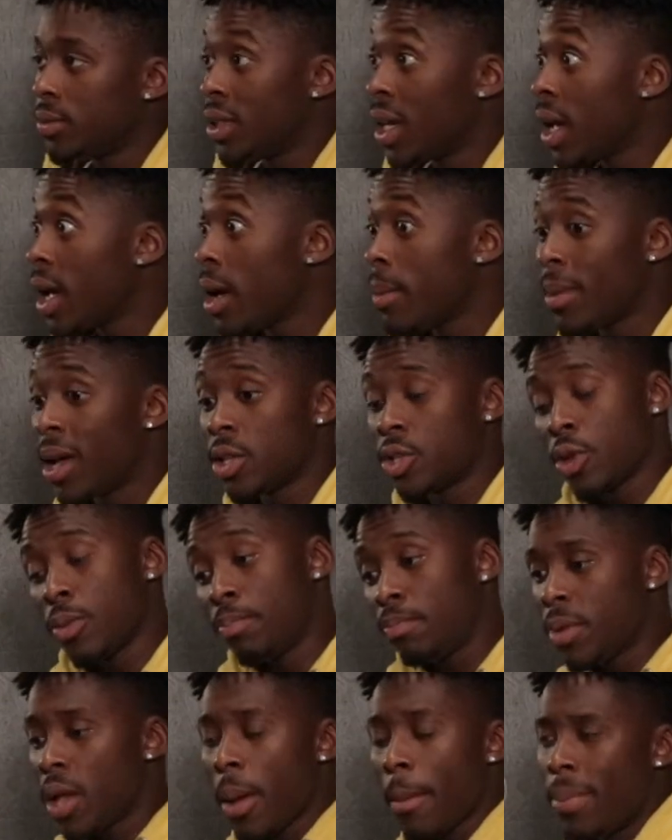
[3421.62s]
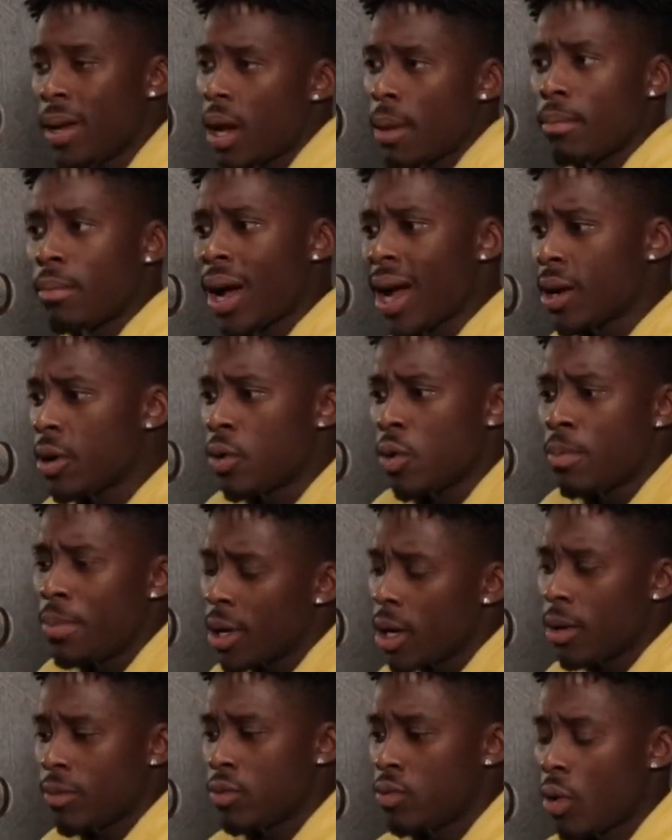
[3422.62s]
Yeah, man. So big up Michael,
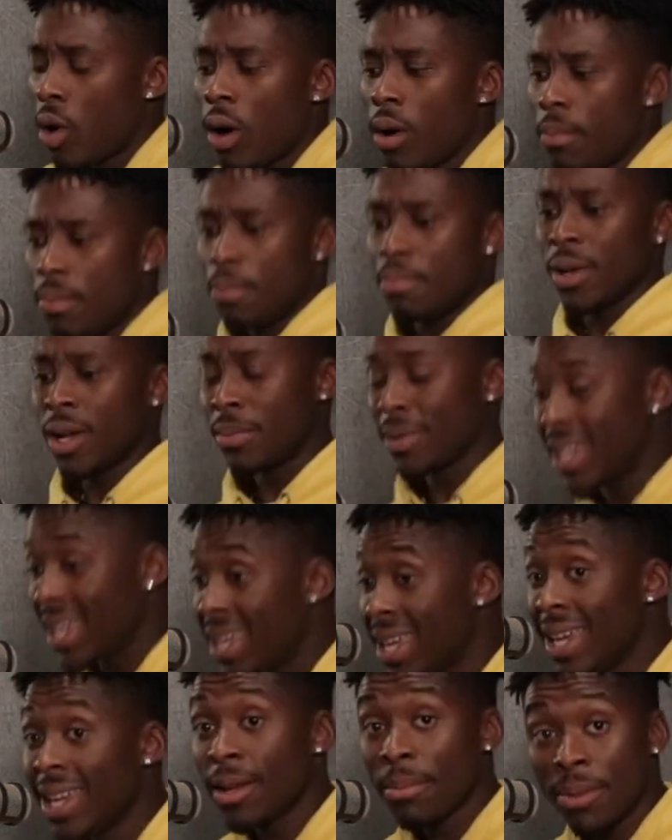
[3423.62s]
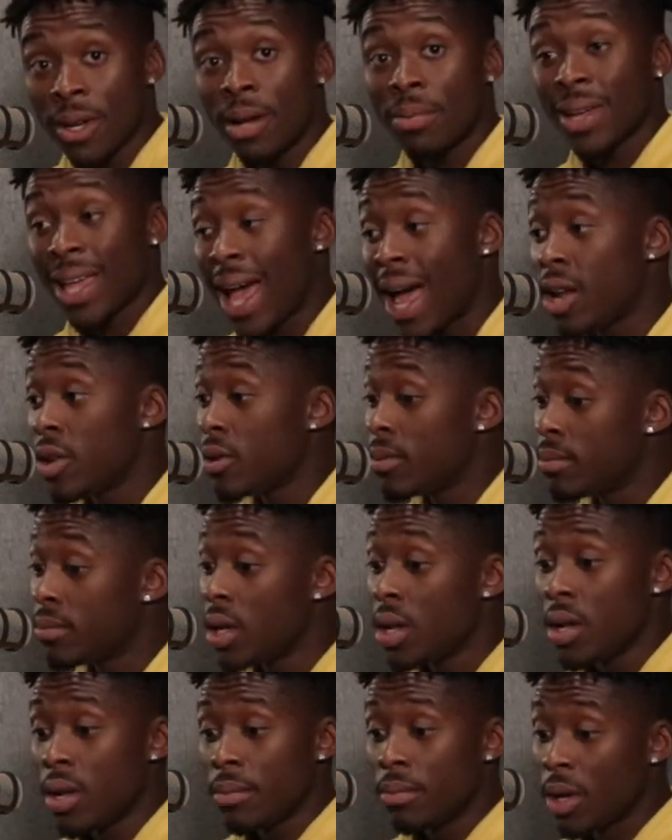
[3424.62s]
big up Rob, big up Kit, big up Callum,
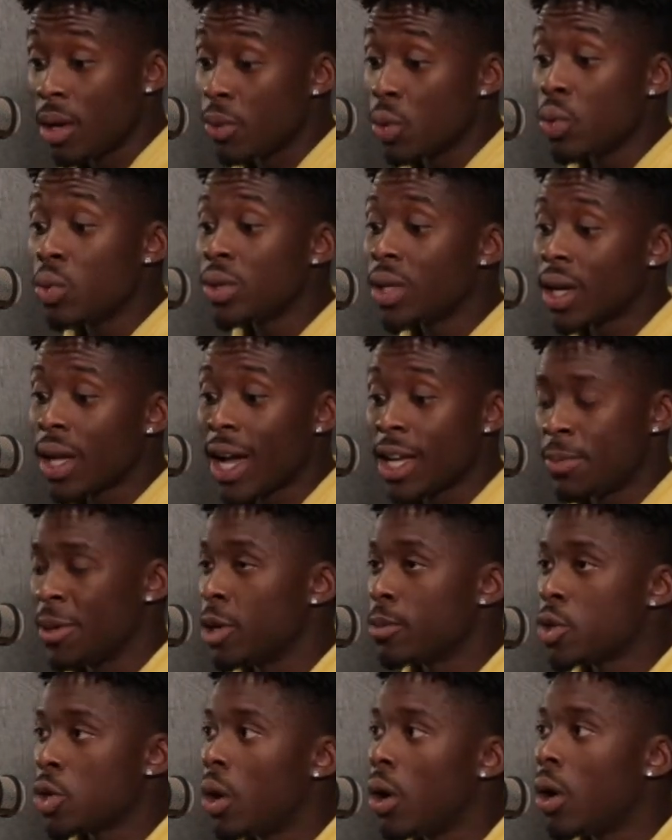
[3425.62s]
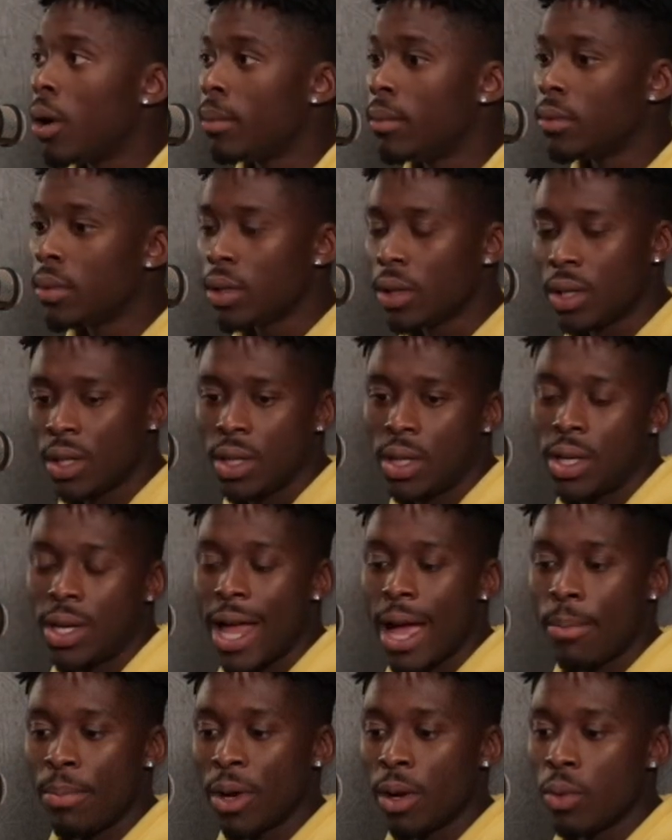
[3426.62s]
big up all the guys, big up Tom,
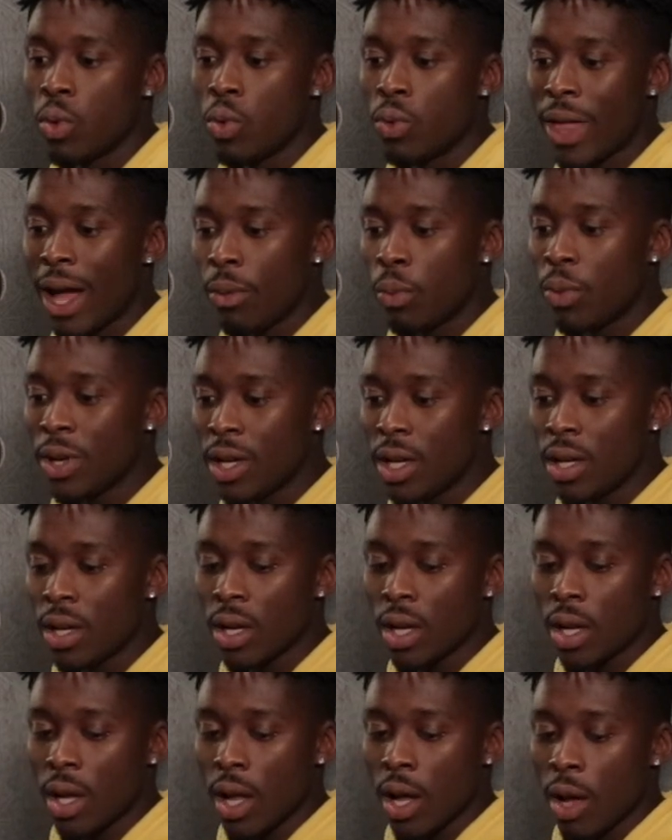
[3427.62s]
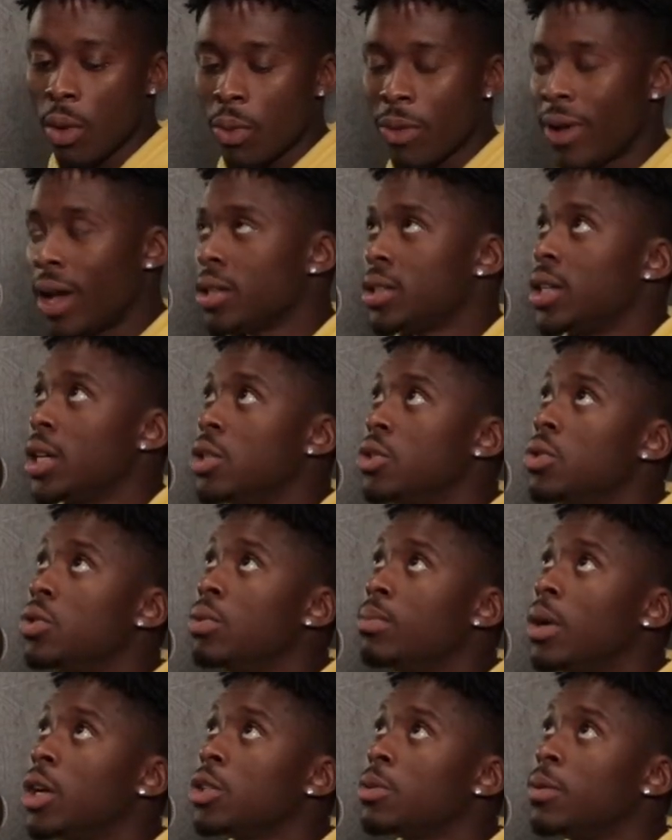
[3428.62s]
like big up all that. Without saying too
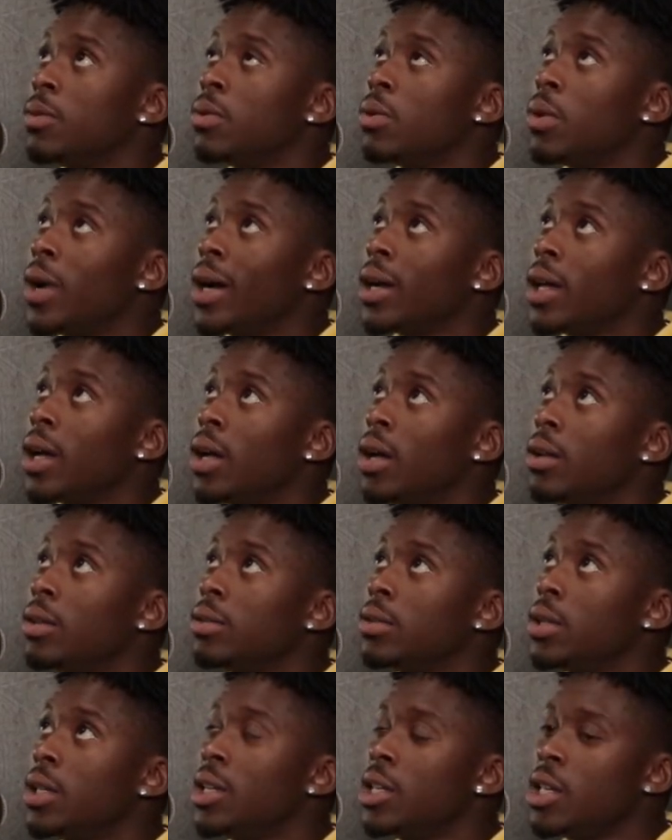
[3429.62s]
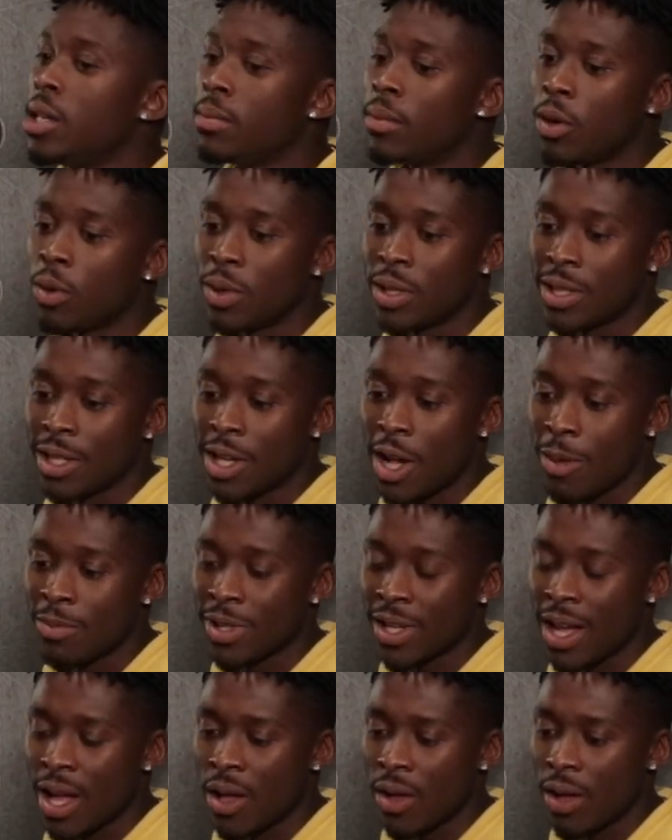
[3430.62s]
much before I get an email when it
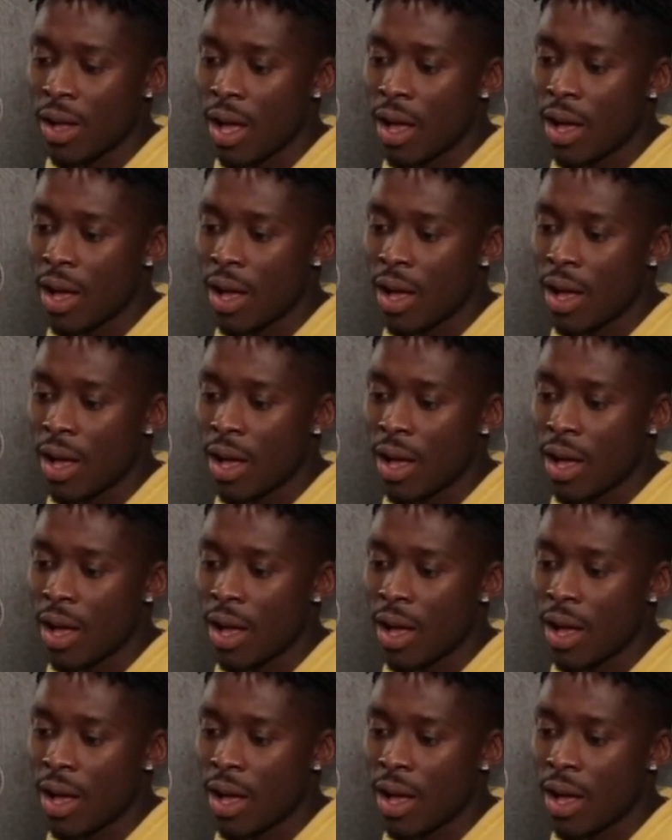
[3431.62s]
comes out,